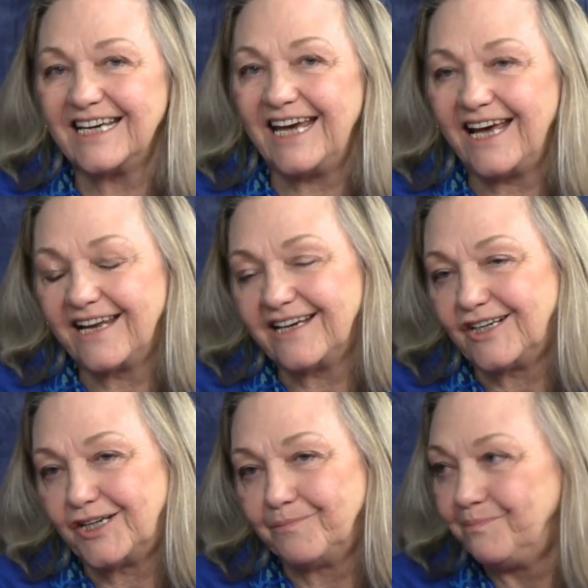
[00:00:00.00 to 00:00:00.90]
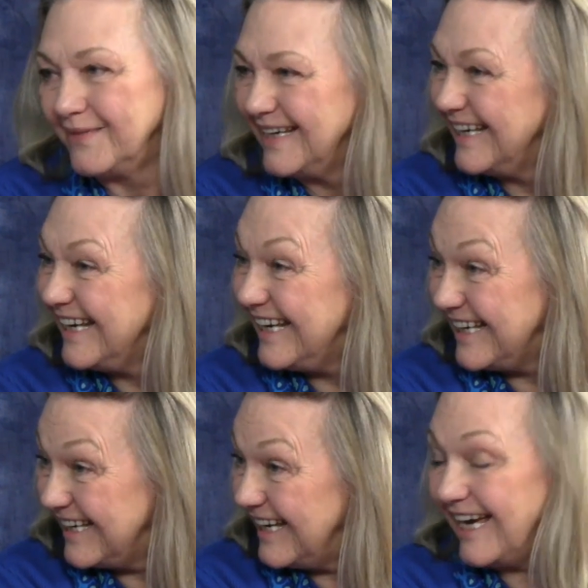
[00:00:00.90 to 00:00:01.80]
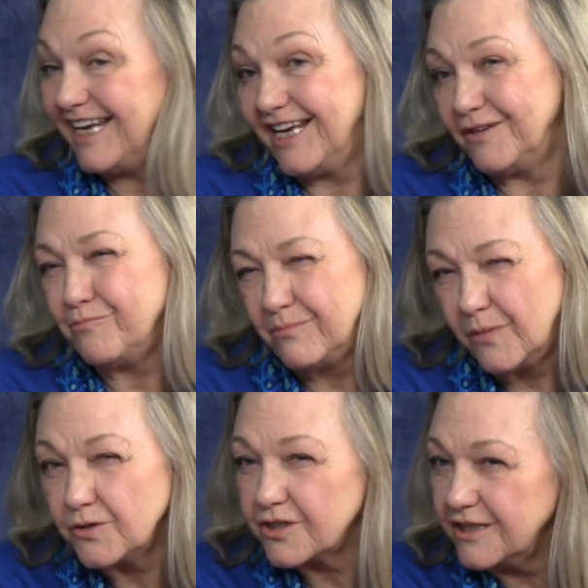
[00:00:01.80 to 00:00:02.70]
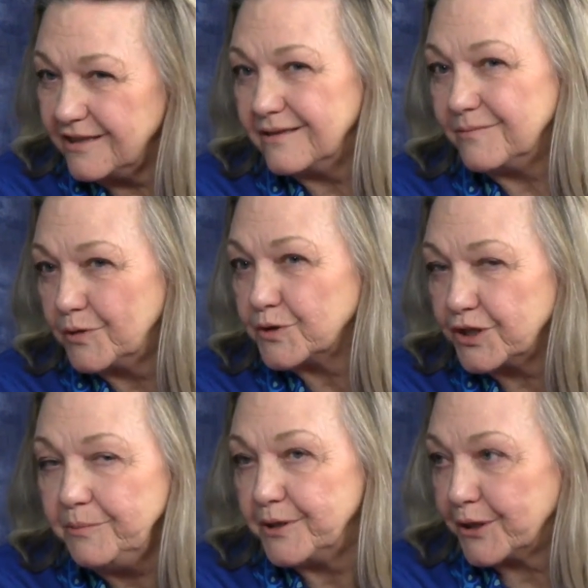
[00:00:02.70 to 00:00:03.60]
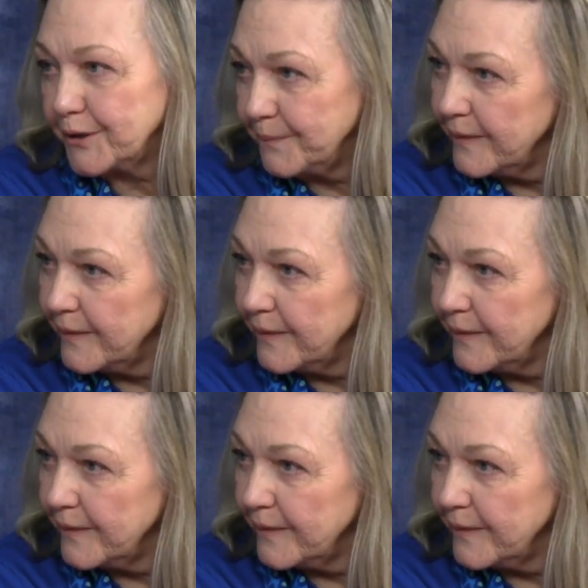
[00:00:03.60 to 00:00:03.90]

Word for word: And um, coffee um, and tea and stuff. And, and mostly mostly beer.